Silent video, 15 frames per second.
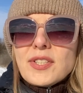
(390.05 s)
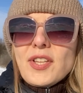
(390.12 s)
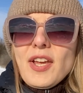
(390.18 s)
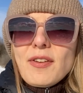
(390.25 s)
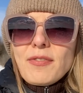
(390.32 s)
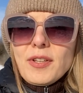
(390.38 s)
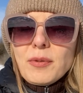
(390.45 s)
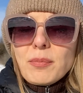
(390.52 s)

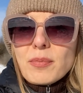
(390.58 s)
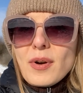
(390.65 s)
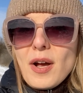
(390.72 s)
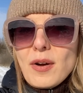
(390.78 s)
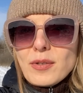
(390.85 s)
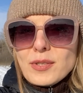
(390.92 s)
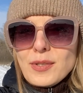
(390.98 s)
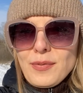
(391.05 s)
They feel
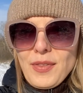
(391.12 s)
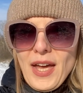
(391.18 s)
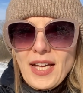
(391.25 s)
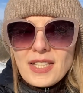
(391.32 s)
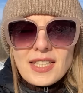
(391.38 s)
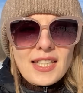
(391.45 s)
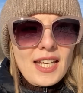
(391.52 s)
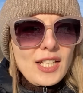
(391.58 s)
proud of
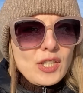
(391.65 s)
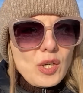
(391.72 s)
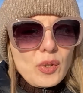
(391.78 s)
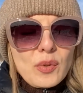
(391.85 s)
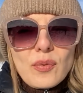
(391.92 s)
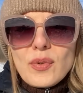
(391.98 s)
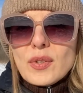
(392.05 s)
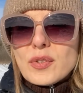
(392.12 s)
that, they
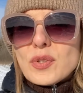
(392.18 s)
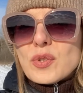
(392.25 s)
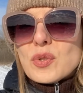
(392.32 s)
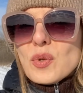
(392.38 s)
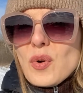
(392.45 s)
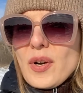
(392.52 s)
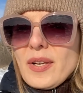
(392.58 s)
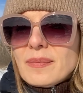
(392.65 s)
don't feel
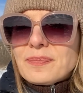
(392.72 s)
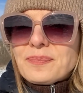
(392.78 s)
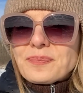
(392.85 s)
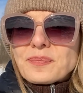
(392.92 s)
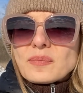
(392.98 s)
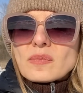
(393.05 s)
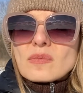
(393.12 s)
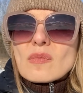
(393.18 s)
sorry
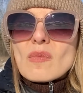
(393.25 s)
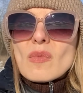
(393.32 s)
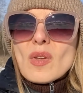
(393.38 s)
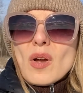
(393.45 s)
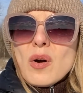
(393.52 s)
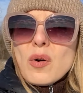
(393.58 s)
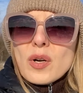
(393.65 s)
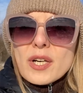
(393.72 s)

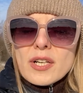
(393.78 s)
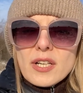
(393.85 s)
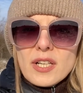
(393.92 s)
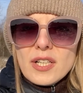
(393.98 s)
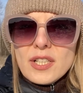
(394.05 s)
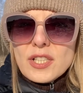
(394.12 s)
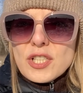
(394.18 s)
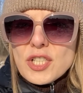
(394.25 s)
or
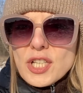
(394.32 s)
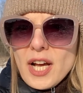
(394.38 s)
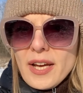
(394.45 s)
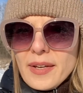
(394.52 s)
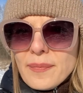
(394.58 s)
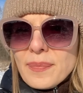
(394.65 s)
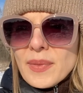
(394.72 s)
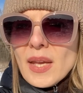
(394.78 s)
uh,
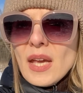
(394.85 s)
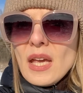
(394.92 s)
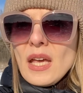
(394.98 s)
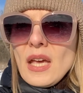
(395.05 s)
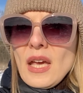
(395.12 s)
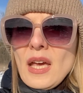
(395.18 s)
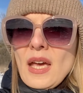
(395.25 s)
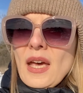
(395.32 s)
shy.
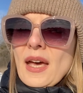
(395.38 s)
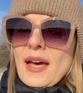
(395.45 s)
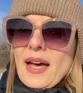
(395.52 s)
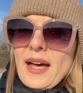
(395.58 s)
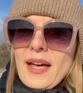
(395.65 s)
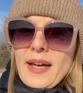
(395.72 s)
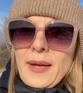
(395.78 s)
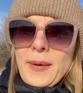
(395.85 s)

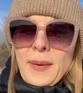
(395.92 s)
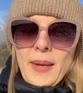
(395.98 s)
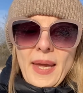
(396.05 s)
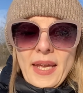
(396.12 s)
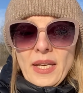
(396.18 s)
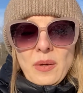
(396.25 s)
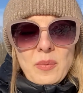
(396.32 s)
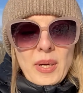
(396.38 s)
Uh,
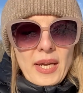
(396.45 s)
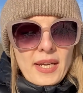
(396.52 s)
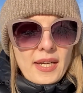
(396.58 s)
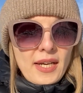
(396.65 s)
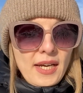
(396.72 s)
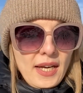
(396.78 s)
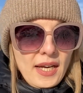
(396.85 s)
anyway,